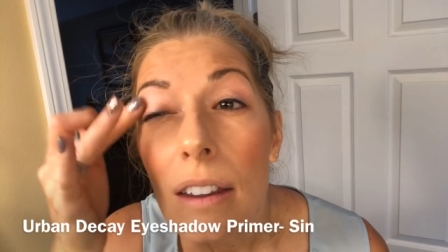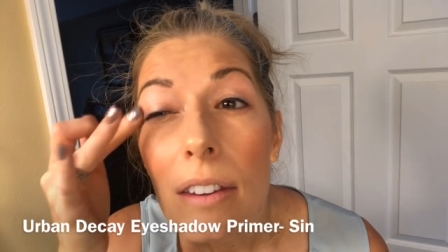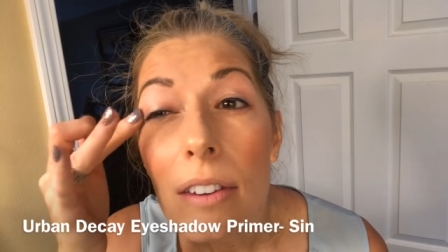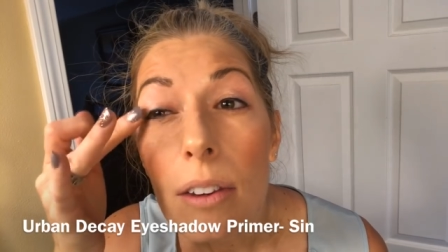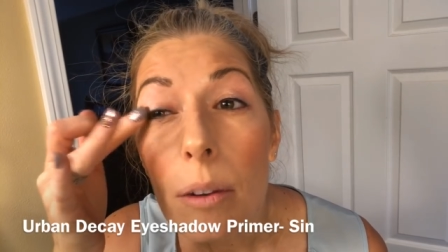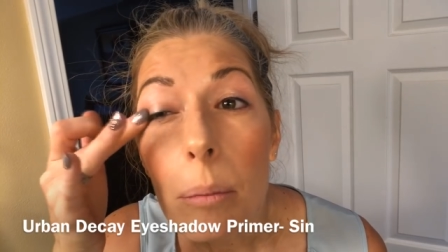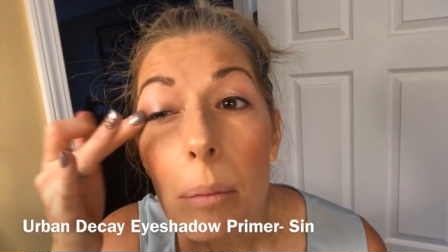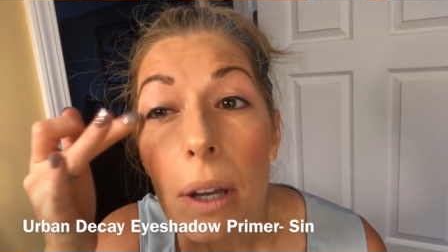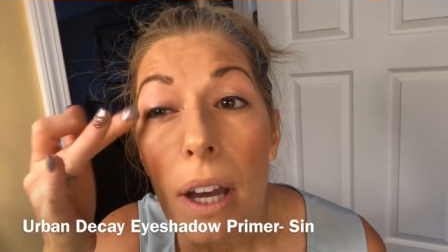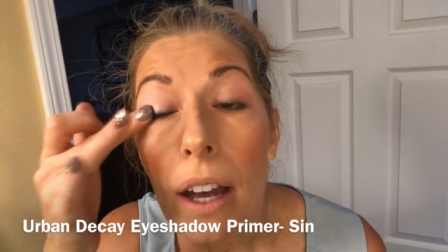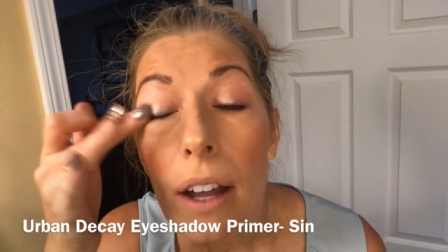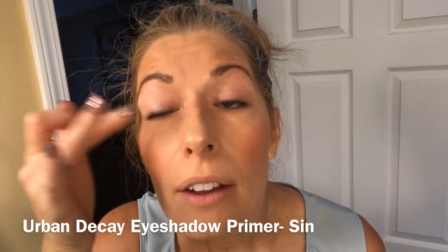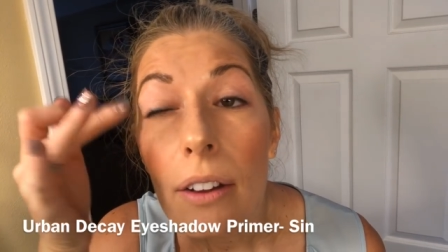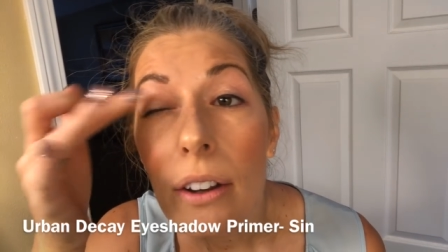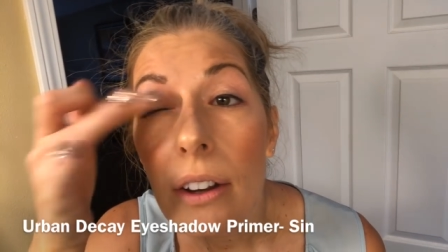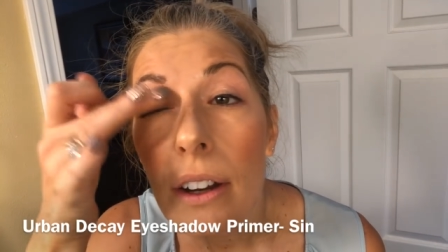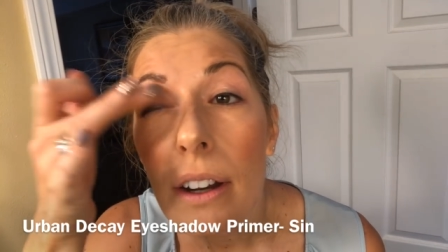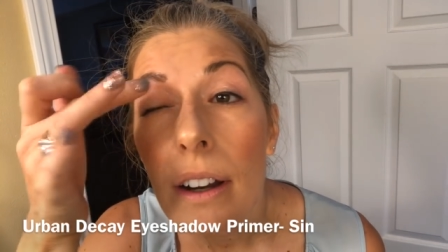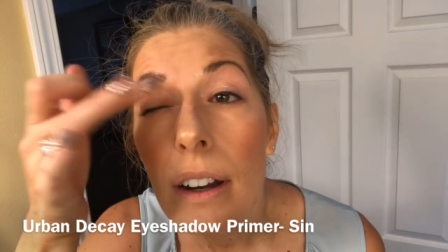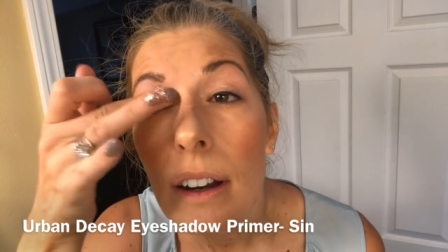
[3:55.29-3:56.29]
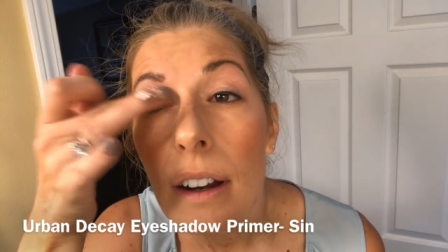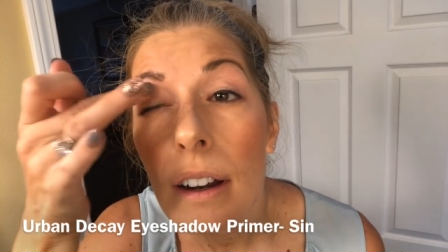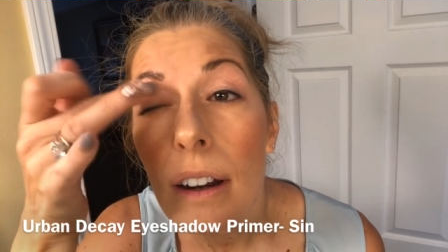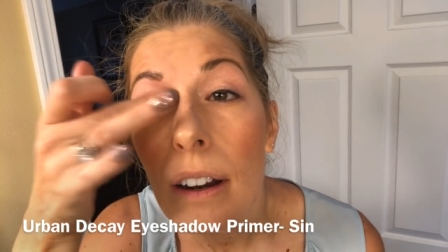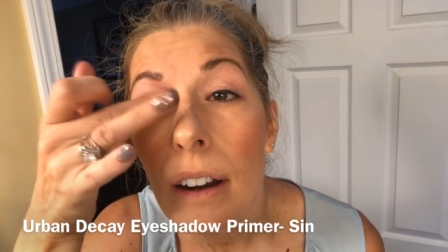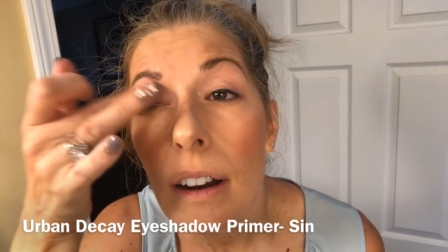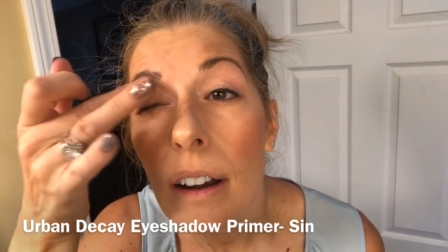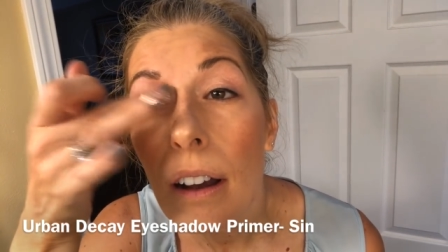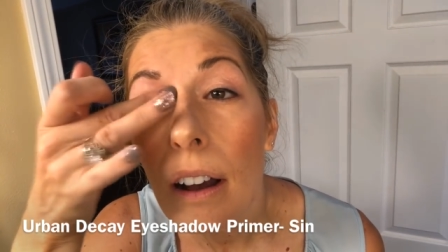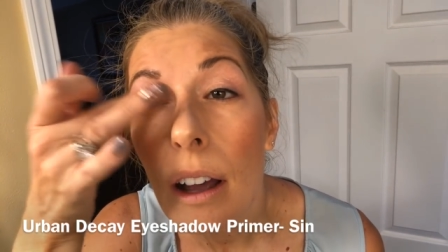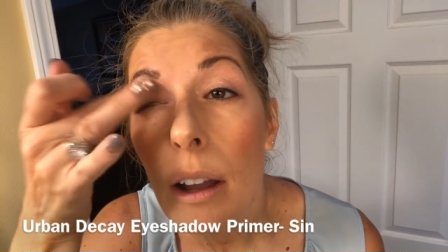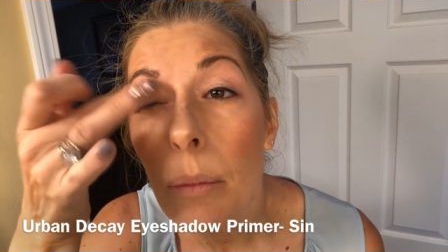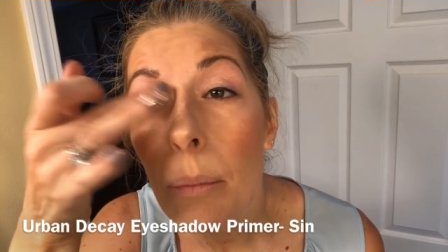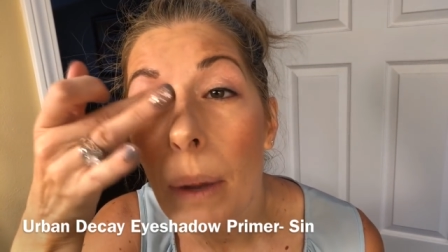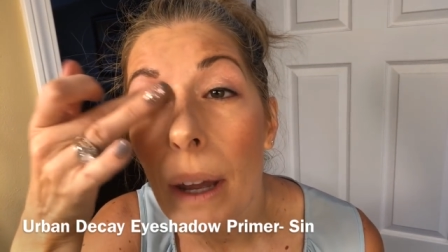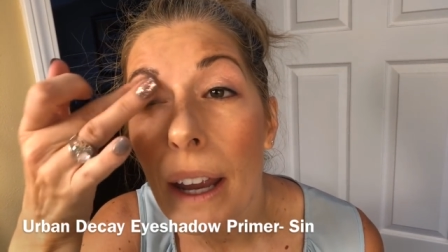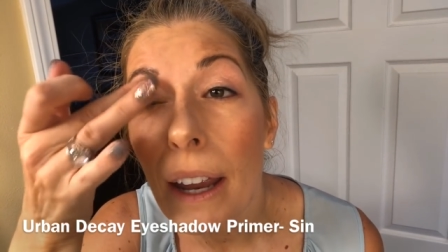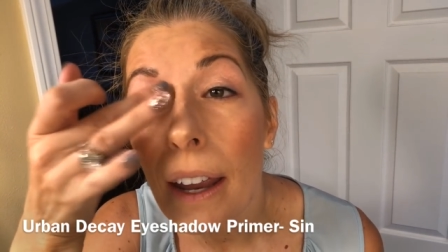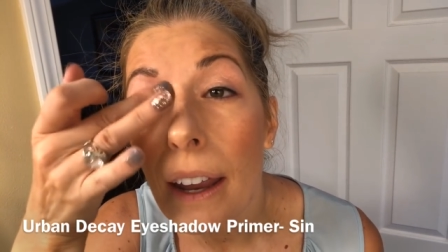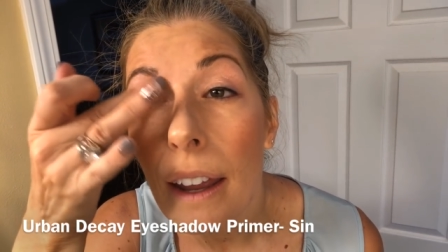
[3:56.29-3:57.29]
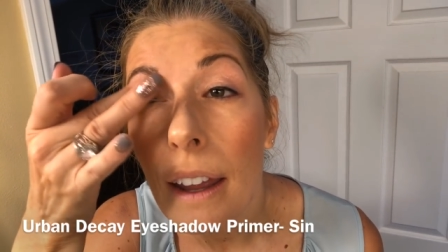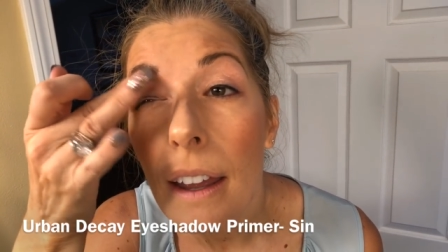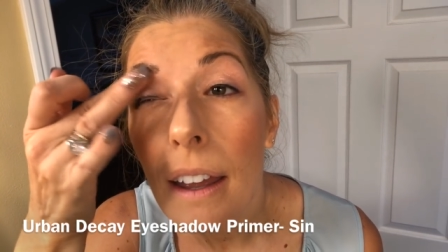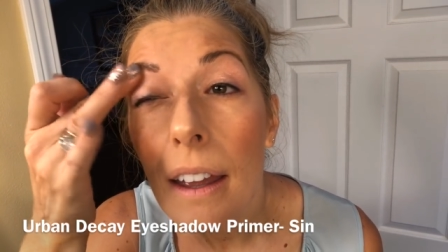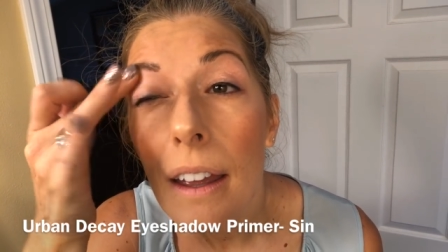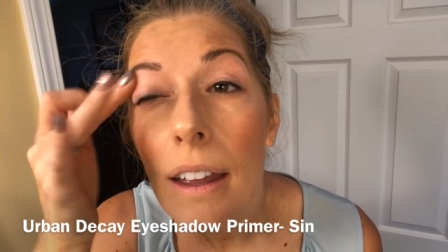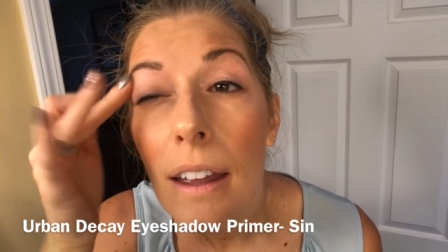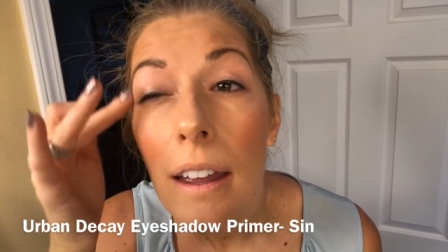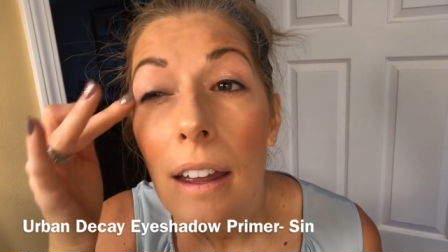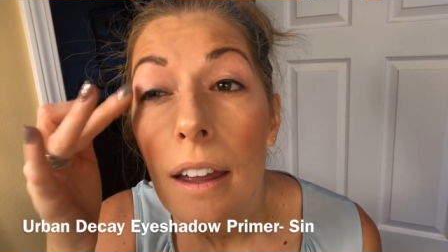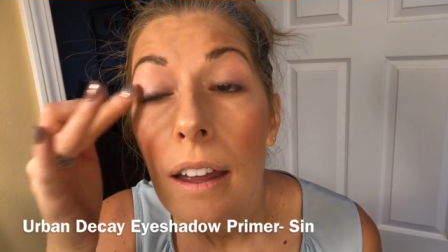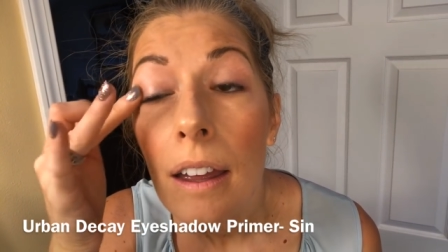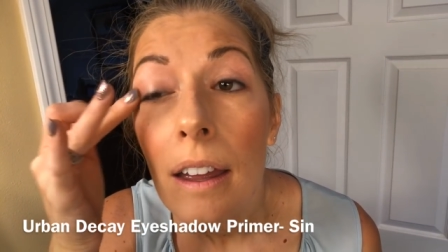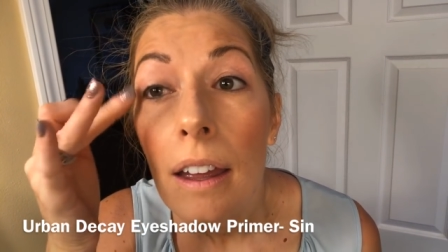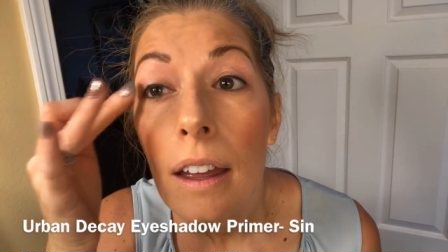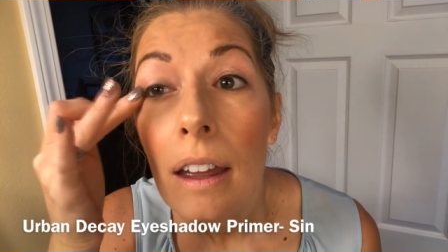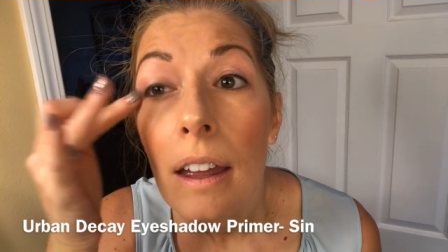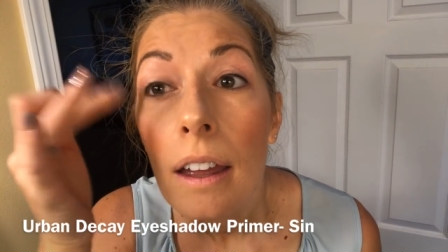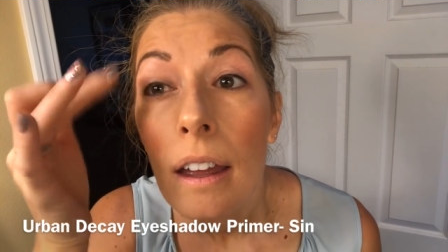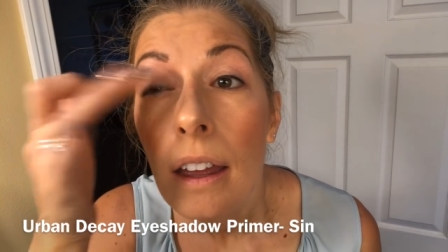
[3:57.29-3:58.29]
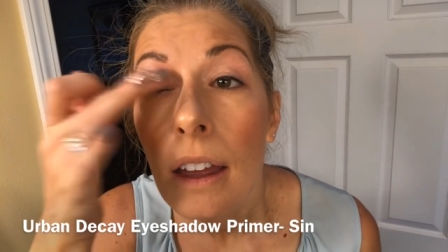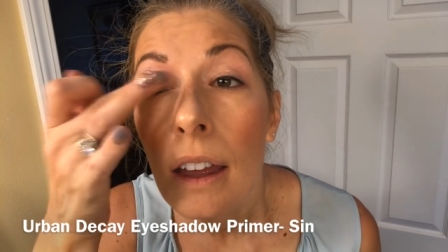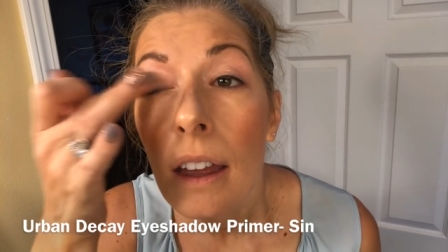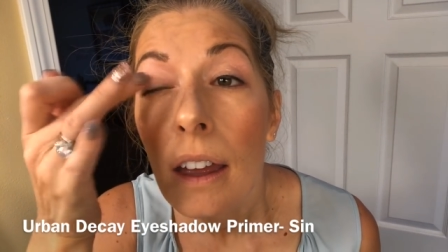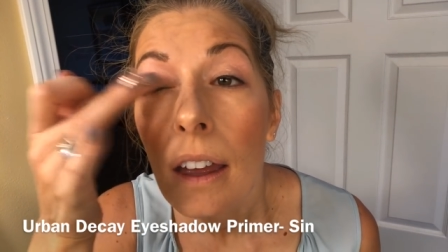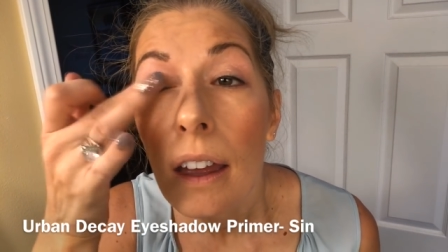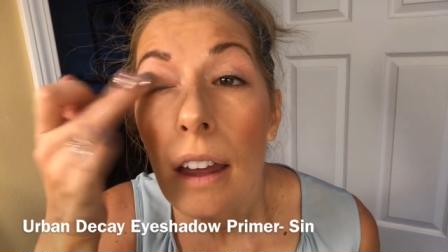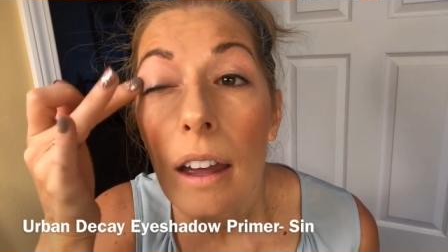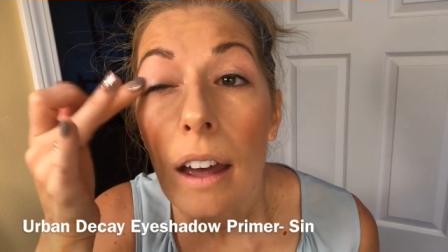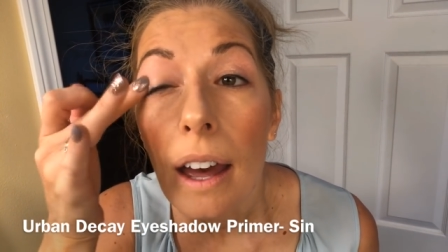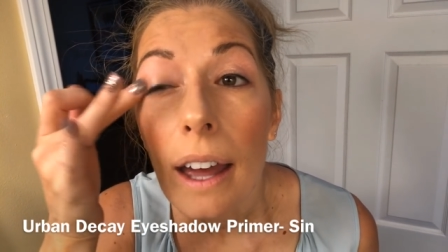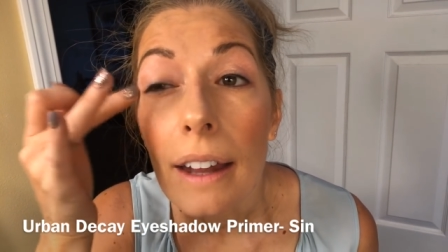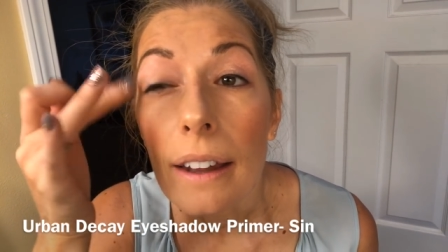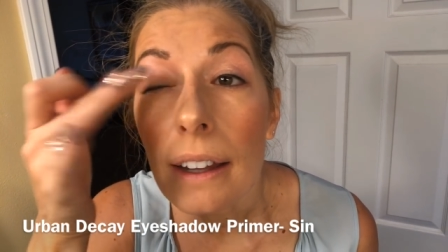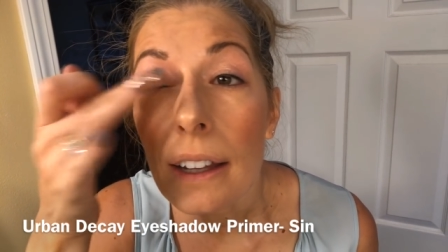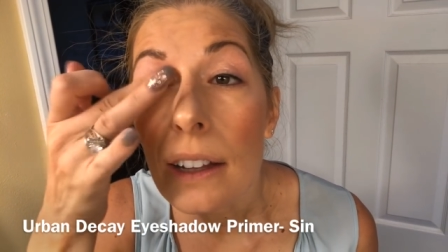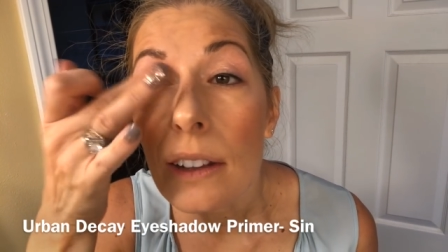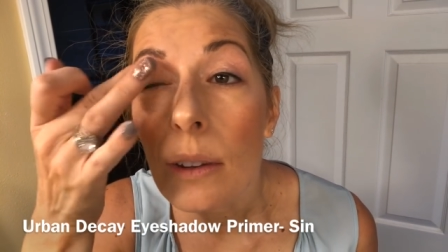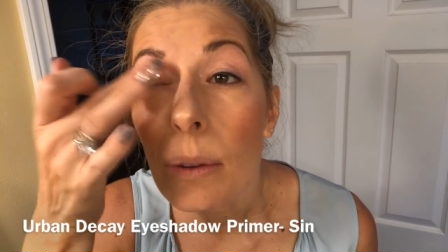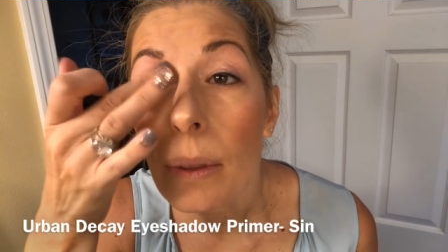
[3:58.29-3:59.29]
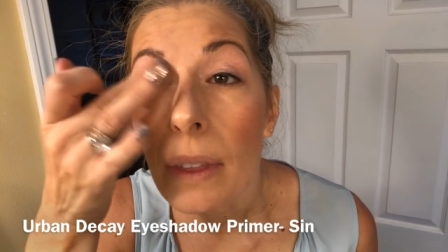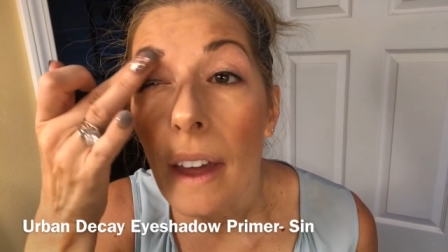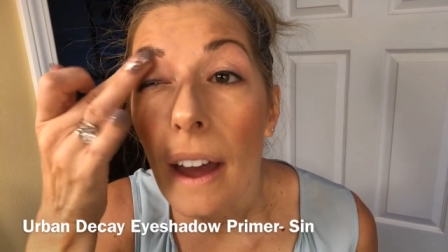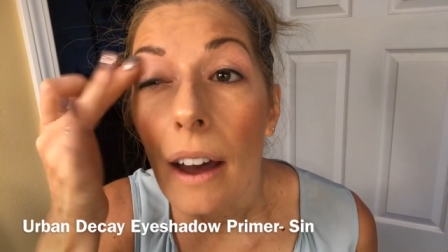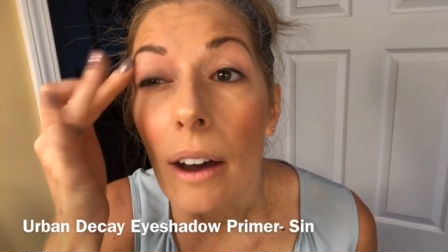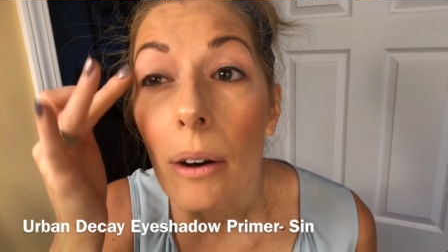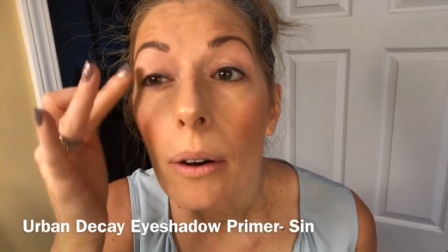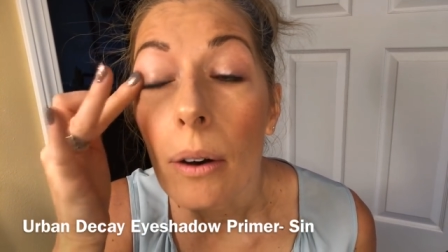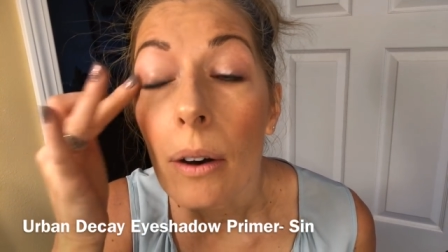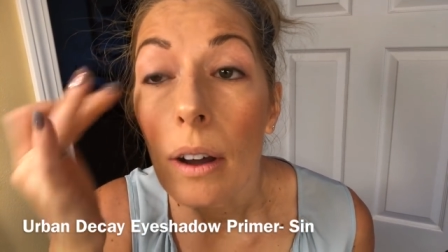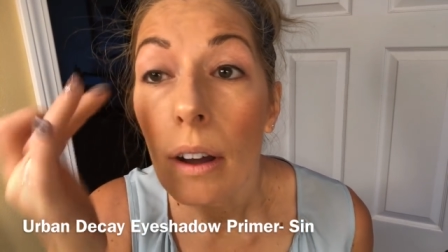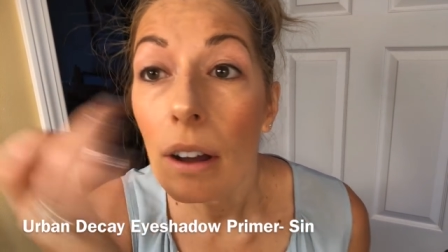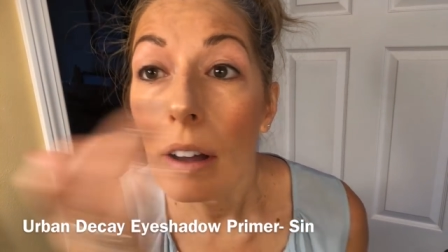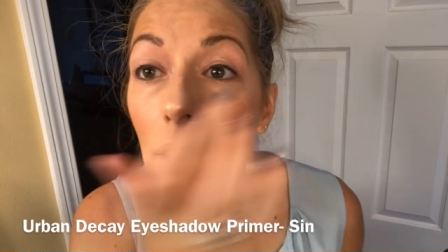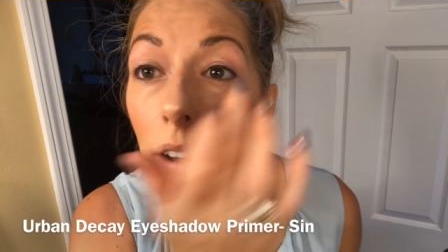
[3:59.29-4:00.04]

some color on my eyelids without